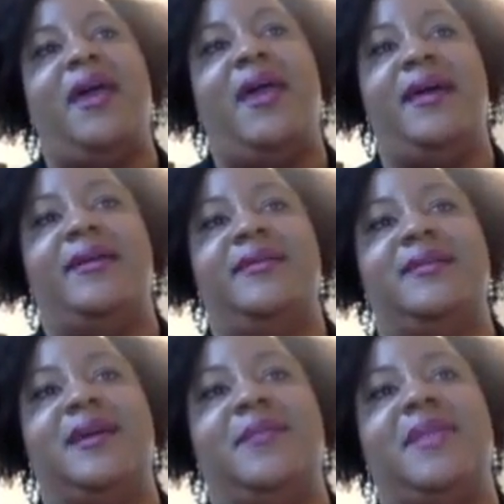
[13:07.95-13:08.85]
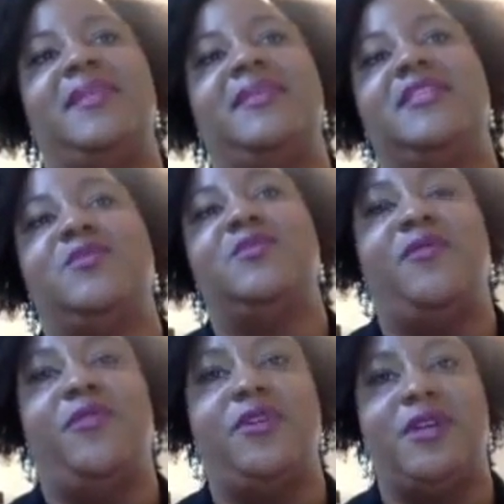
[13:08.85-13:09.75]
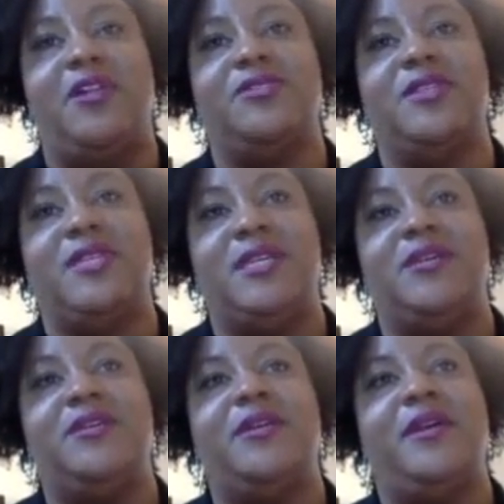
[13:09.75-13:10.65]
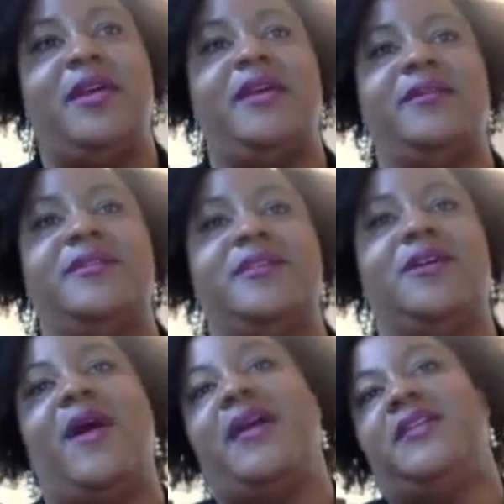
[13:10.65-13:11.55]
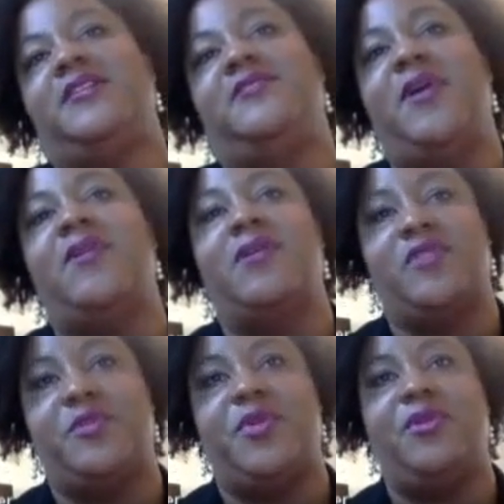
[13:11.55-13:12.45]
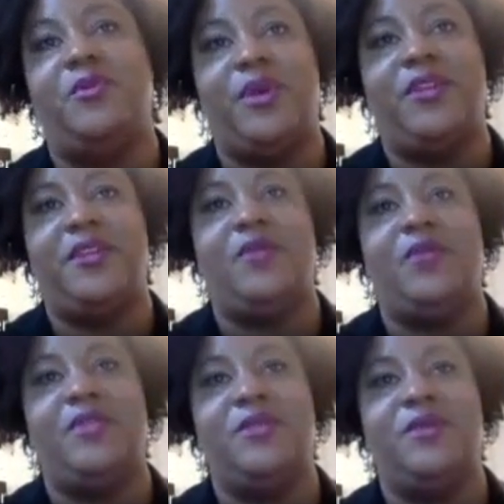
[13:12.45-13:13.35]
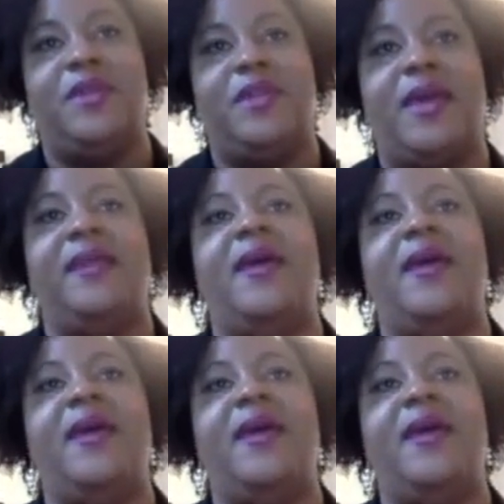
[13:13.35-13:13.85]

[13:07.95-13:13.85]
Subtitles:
And this is $24 a year. And so I just felt comfortable with doing that.